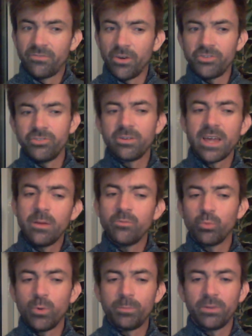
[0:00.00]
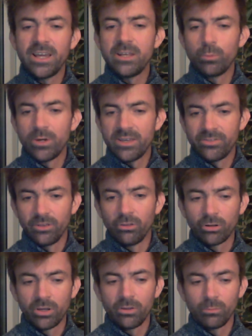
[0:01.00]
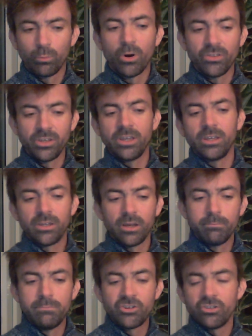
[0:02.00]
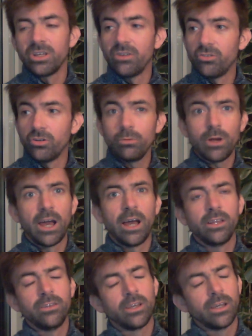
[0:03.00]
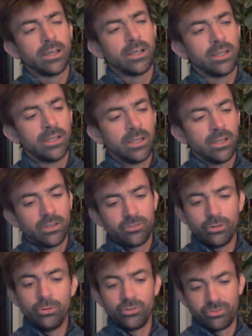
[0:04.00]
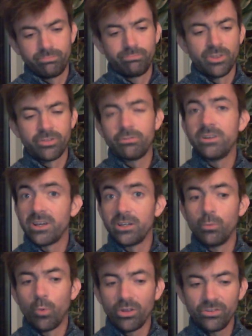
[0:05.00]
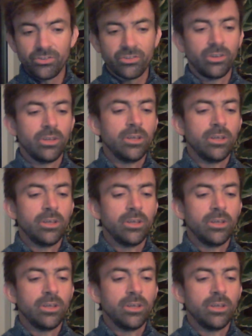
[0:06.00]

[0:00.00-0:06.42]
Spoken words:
The first 2 games we played with the look at what the mission gives you and choose the 3 that you want.